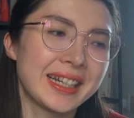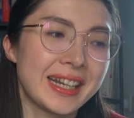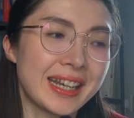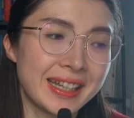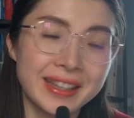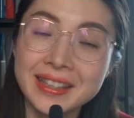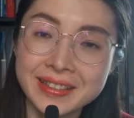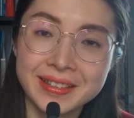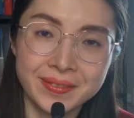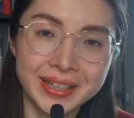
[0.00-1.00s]
In
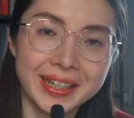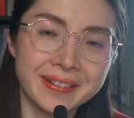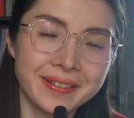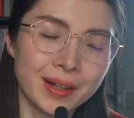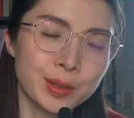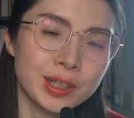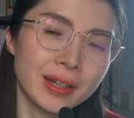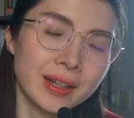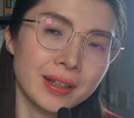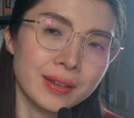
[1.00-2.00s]
this video, I'll
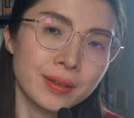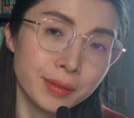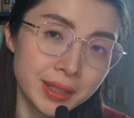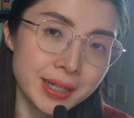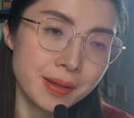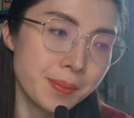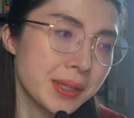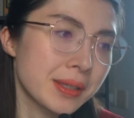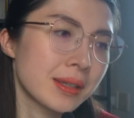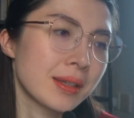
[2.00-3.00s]
share three
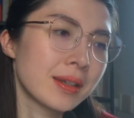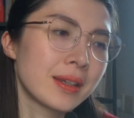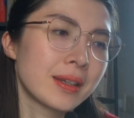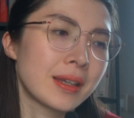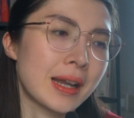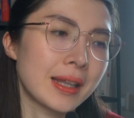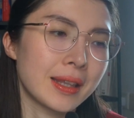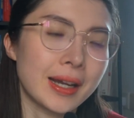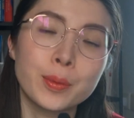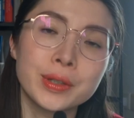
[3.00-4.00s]
tips
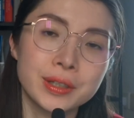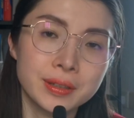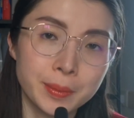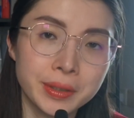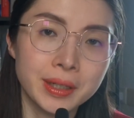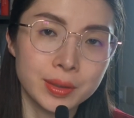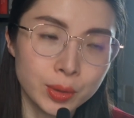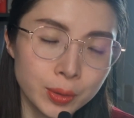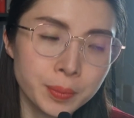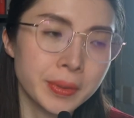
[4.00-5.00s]
that I wish someone had
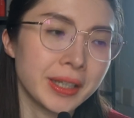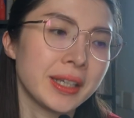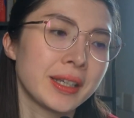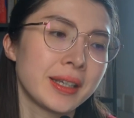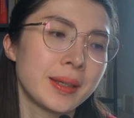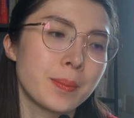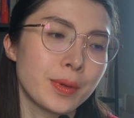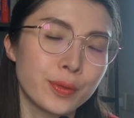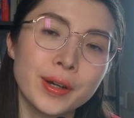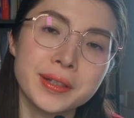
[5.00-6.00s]
told me
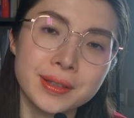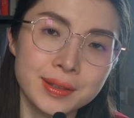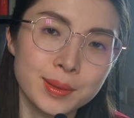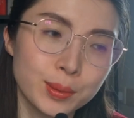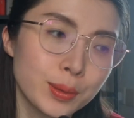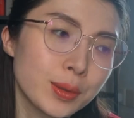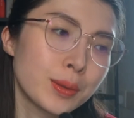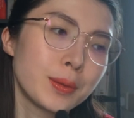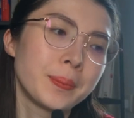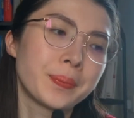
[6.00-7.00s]
before I started law
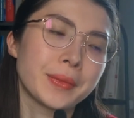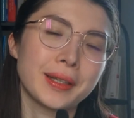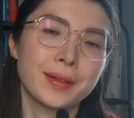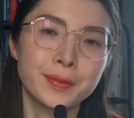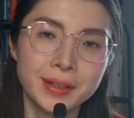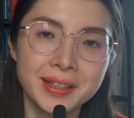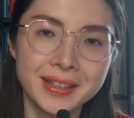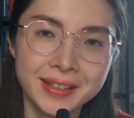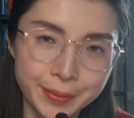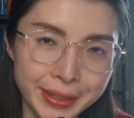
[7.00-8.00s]
school, and hopefully
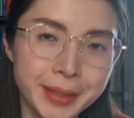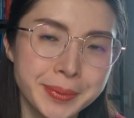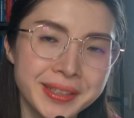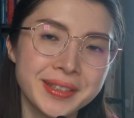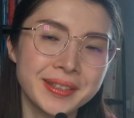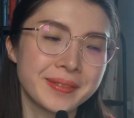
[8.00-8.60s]
they will help you too.